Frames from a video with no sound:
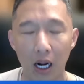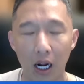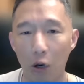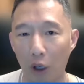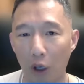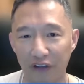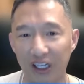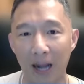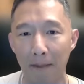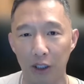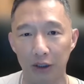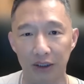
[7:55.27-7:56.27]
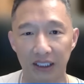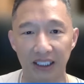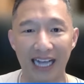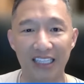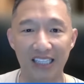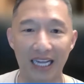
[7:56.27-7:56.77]
Or if you compare the
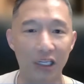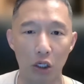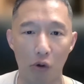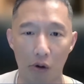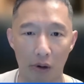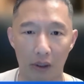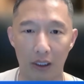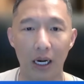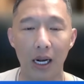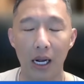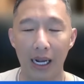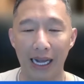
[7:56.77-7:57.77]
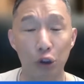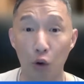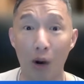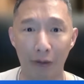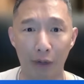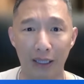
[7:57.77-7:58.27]
XAU or
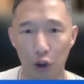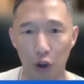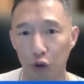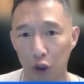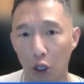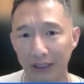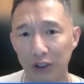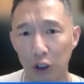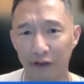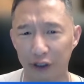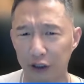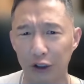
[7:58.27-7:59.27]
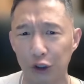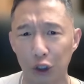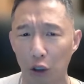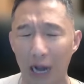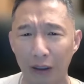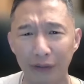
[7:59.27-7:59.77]
HUI ratio to gold and silver, they're
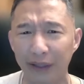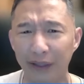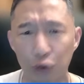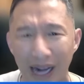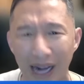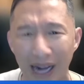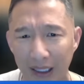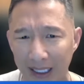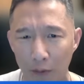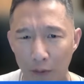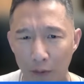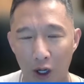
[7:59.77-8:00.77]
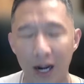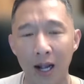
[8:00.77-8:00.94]
so, I don't even track them anymore